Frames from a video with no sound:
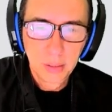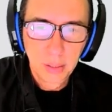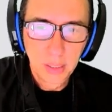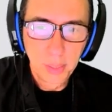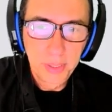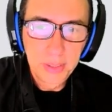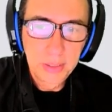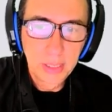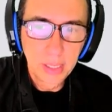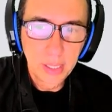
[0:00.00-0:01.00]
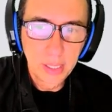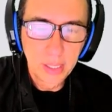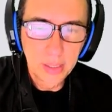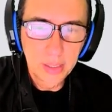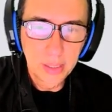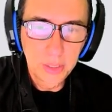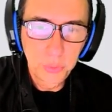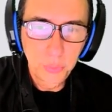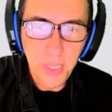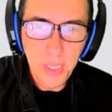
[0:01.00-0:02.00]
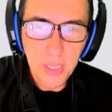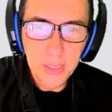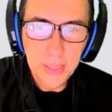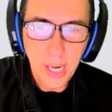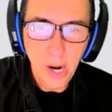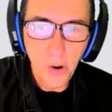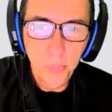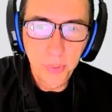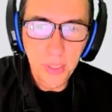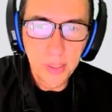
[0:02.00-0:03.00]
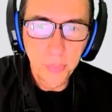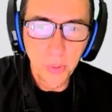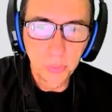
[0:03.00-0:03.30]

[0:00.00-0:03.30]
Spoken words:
That means the stream is helping the boat,